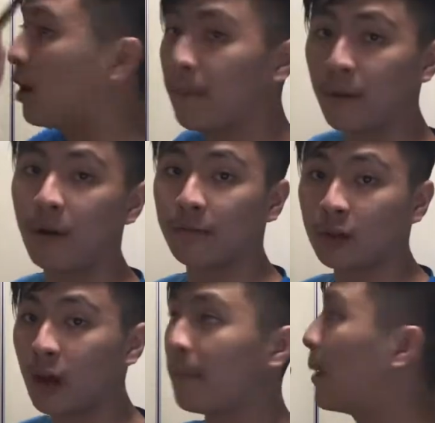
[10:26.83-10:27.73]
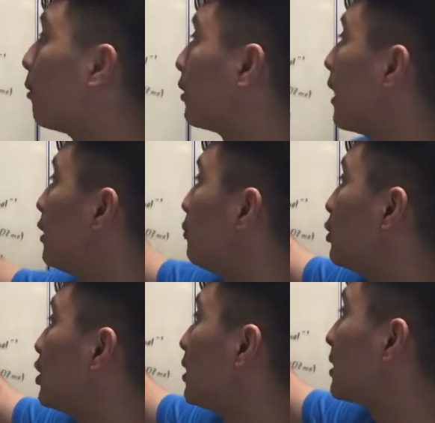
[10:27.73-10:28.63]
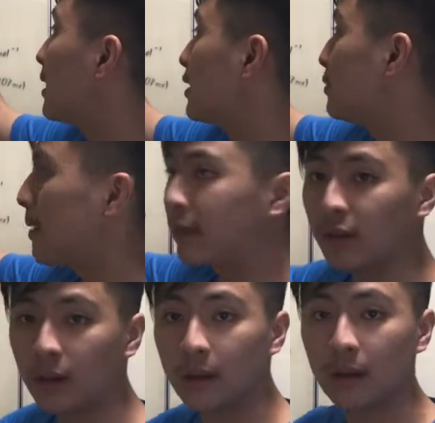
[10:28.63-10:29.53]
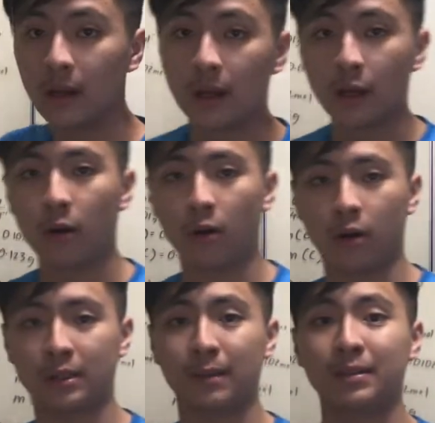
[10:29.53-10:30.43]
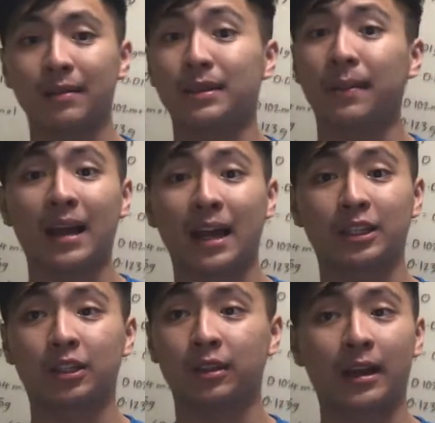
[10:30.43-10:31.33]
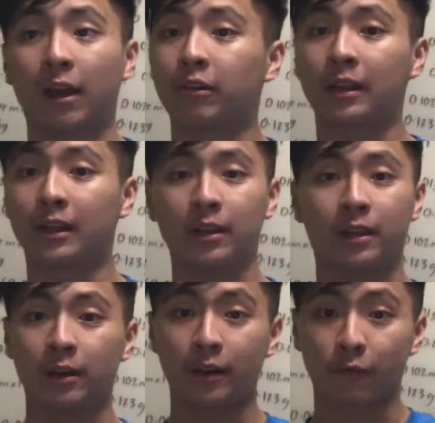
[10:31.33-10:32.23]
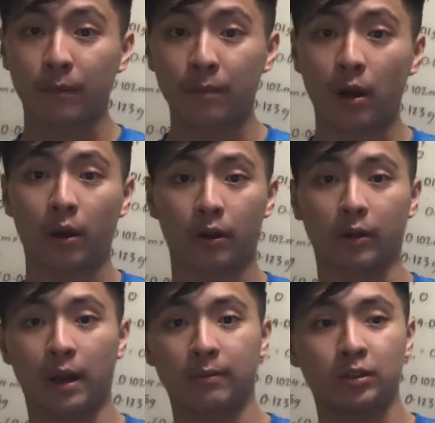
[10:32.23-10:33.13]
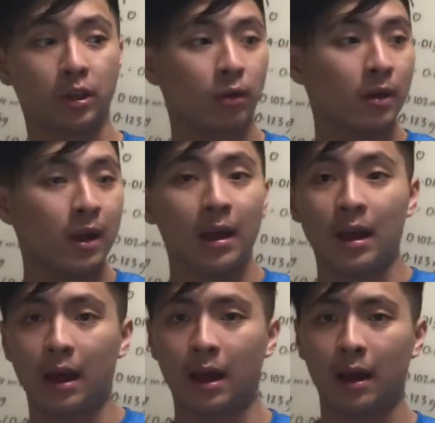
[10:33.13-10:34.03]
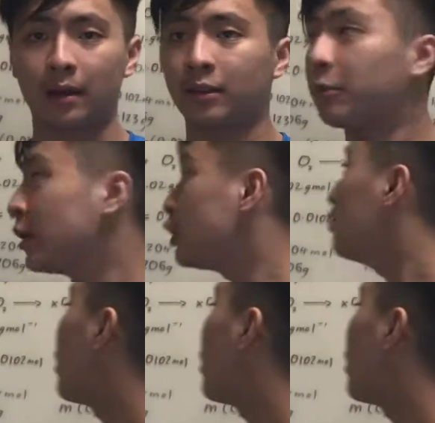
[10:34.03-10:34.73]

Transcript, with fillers: comp of the compound, okay, which in this case is menthol. Or sometimes they might ask you to calculate it in a different part, okay. So uh, the question